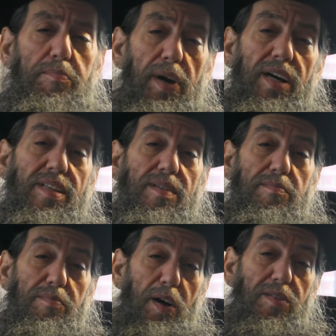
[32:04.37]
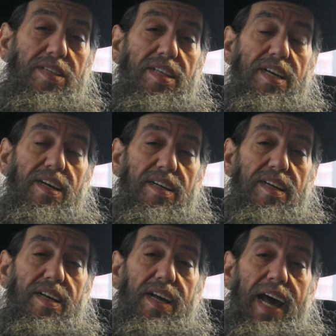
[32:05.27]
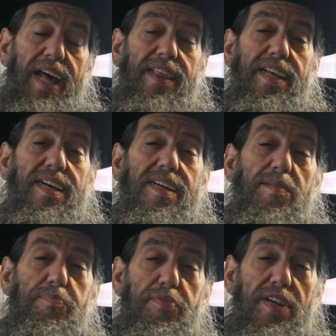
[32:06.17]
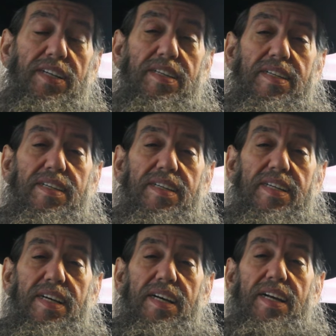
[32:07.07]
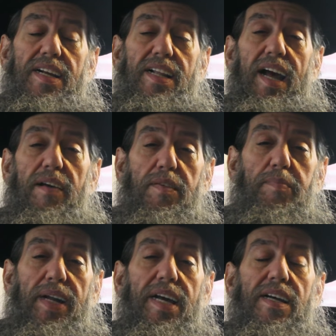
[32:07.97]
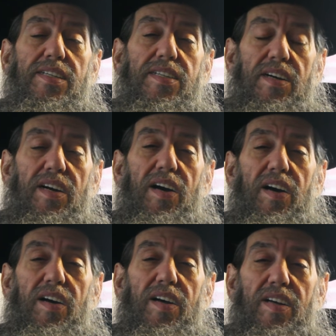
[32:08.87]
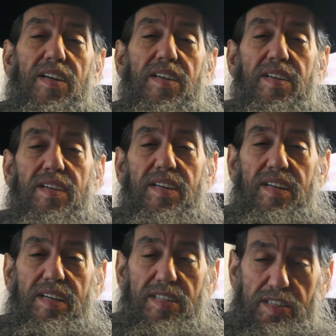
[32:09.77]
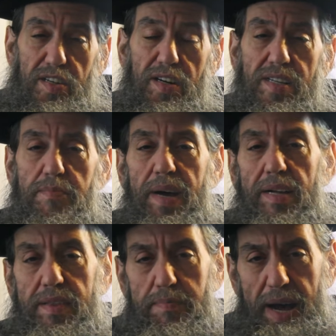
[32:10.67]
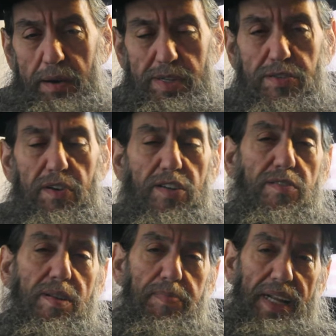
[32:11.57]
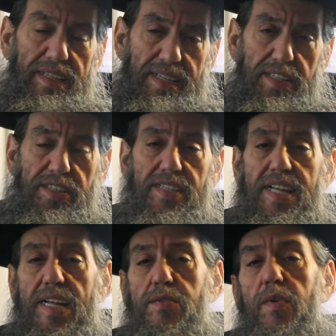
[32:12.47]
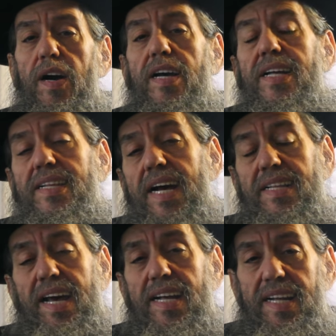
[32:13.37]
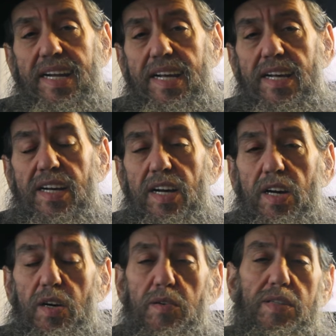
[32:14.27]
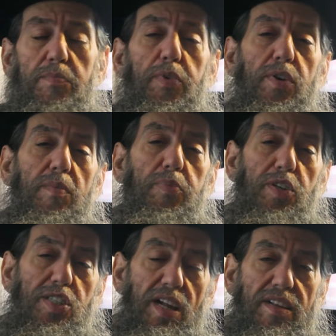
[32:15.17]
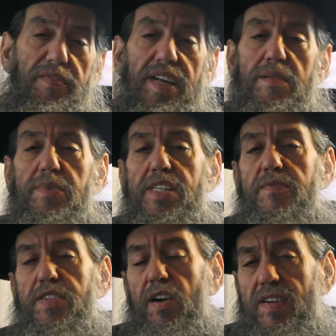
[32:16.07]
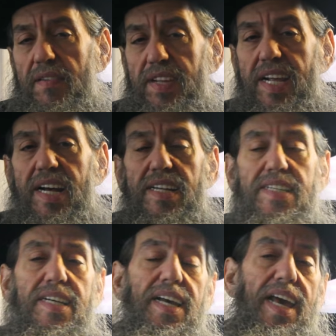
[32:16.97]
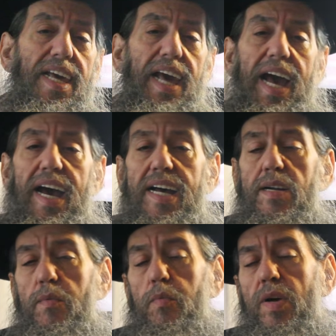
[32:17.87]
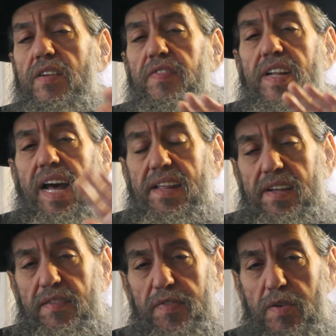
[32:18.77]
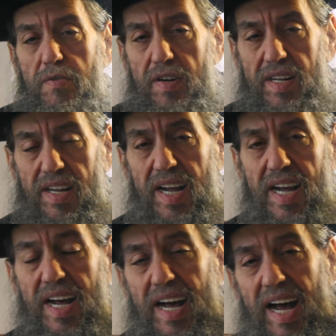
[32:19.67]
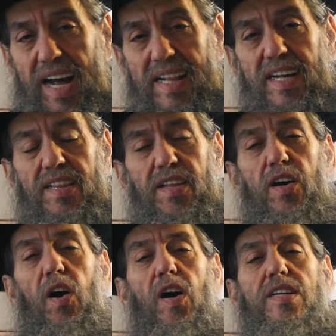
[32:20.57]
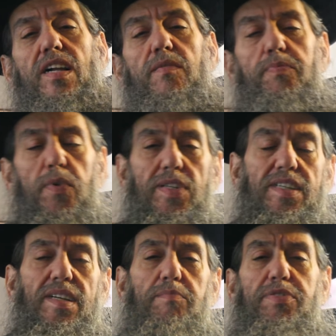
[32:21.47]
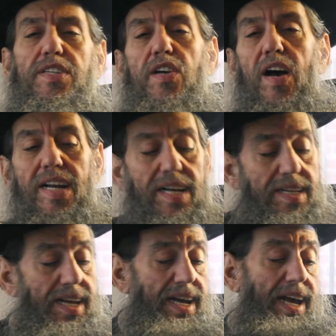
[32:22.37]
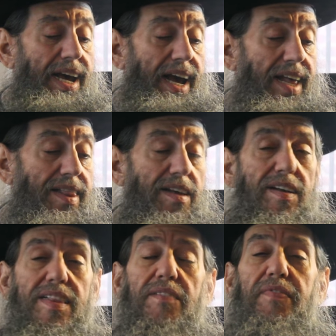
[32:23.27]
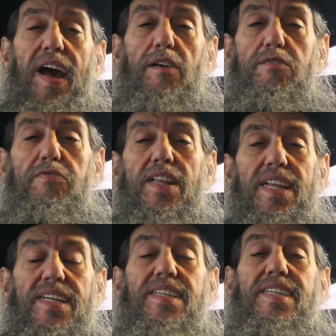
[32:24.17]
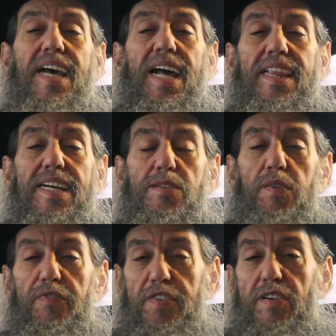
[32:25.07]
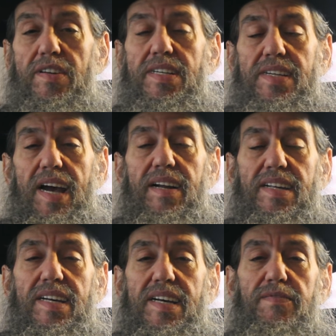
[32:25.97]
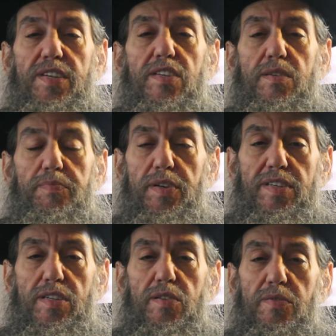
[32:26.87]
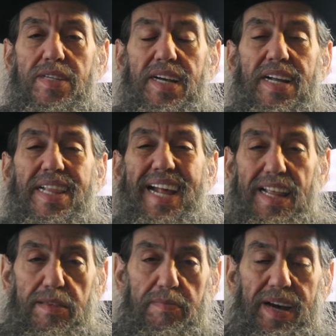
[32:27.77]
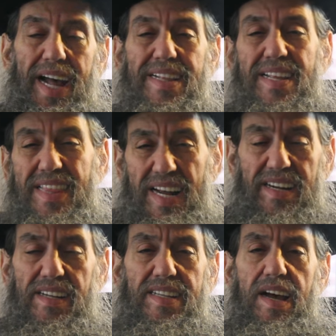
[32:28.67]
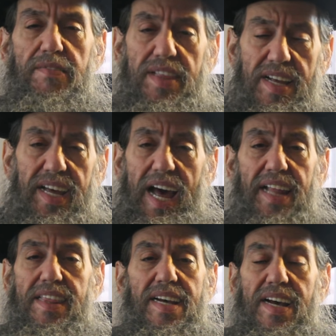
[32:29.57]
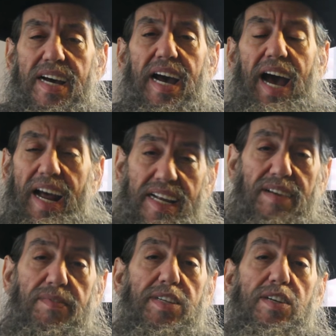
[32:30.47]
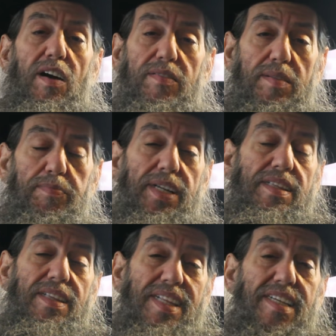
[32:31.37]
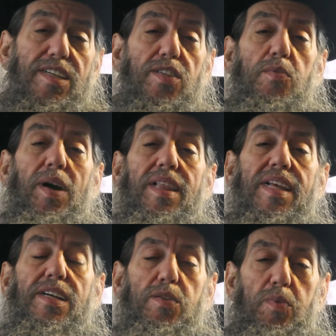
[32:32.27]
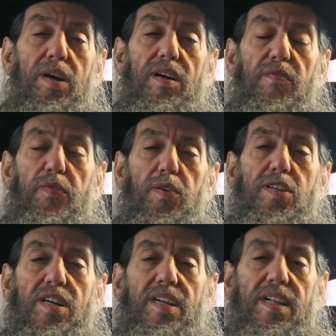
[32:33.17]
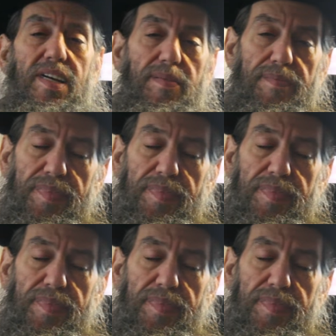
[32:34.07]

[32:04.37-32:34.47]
But mostly Catholic priests, like everybody else, are concerned about the power structure and the politicians. That's why Ted Kennedy, who supported abortion on the day of the Mishkav Zoch and everything else, he had a wonderful Catholic funeral, and the Cardinal of Boston presided, and the devout religious Catholics were furious. How do you give such a person who is anathema, antithetical to everything Catholic, how do you give him this covenant? But this is the way things work, unfortunately.